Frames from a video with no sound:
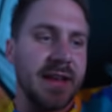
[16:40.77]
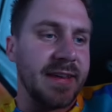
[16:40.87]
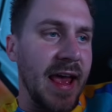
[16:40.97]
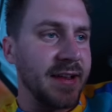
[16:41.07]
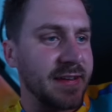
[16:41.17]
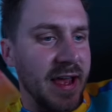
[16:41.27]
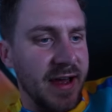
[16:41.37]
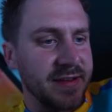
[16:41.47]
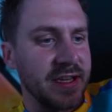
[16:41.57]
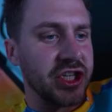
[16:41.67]
intense,
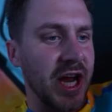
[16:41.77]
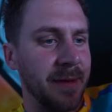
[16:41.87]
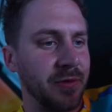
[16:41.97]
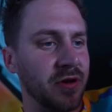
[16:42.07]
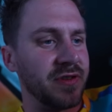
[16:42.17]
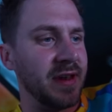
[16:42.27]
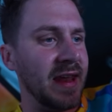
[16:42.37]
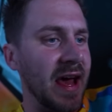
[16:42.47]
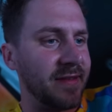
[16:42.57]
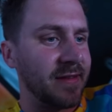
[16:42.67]
guys. This chapter is
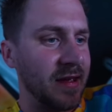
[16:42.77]
nuts.